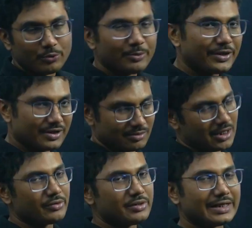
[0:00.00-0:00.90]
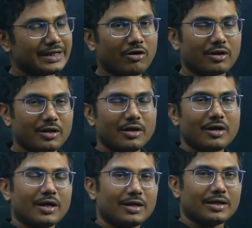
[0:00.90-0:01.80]
midterm. I will say not
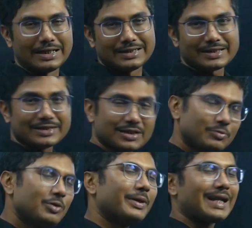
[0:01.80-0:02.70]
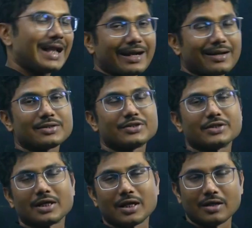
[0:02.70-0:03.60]
unsuccessful, but
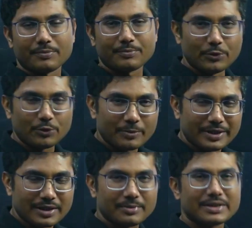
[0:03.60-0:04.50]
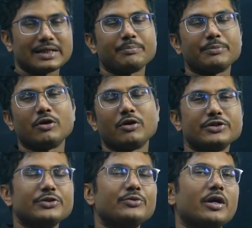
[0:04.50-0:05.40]
lackluster PU2 midterm exam, because
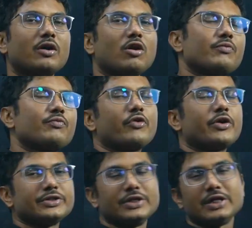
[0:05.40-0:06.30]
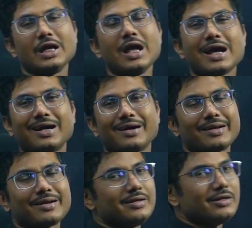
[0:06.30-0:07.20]
you are not focusing
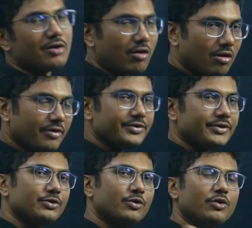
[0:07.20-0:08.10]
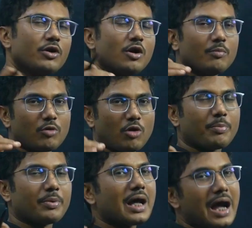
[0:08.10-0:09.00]
correctly on your
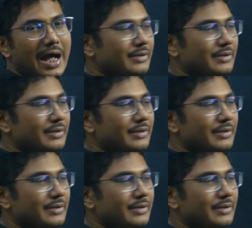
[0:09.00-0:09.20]
proper high